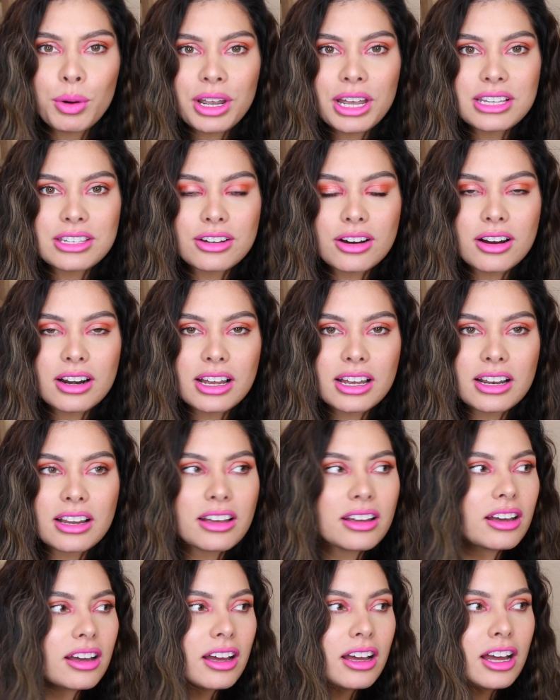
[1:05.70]
we get started,
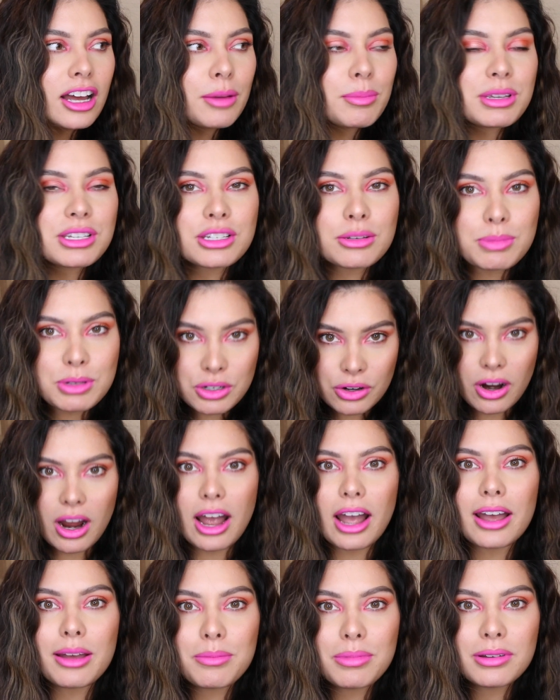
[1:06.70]

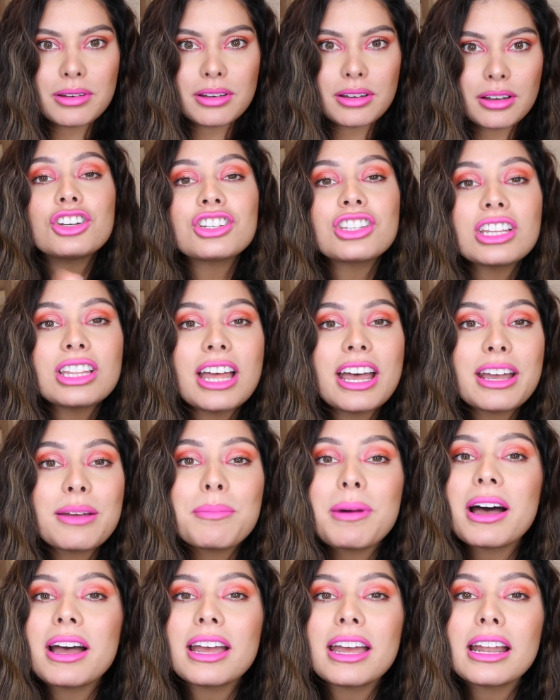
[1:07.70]
subscribe, push the like
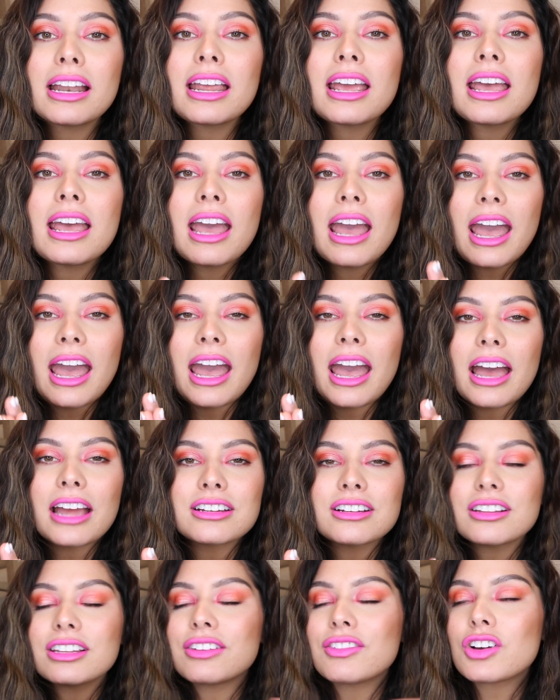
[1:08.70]
button,
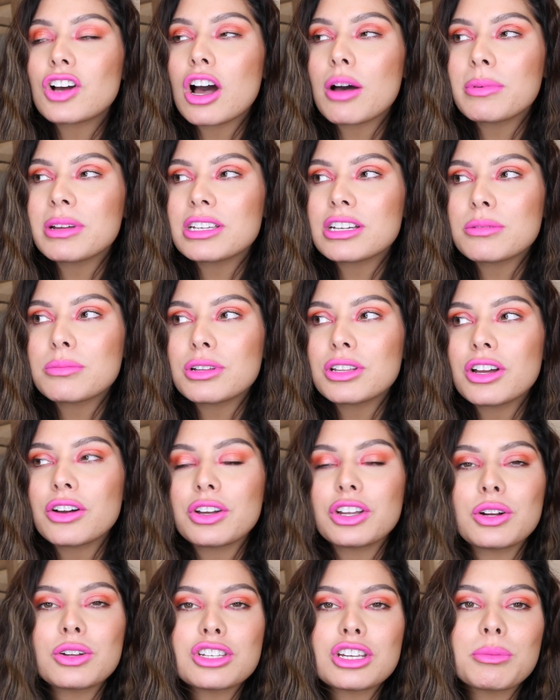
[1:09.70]
and leave a comment down below,
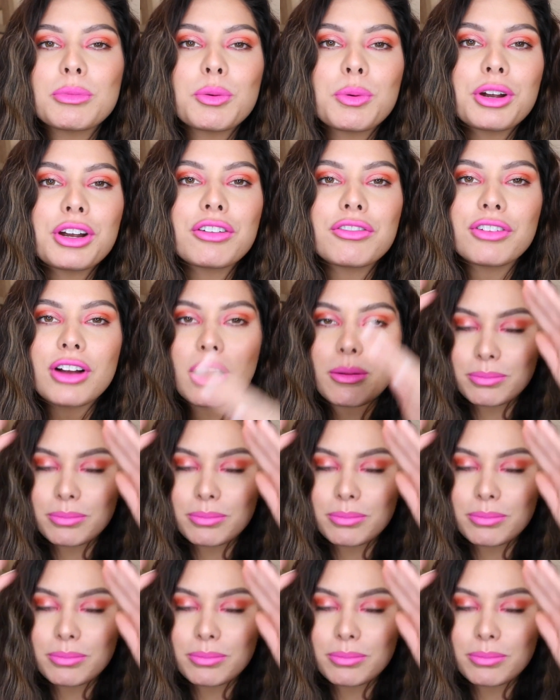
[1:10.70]
tell me where you're from.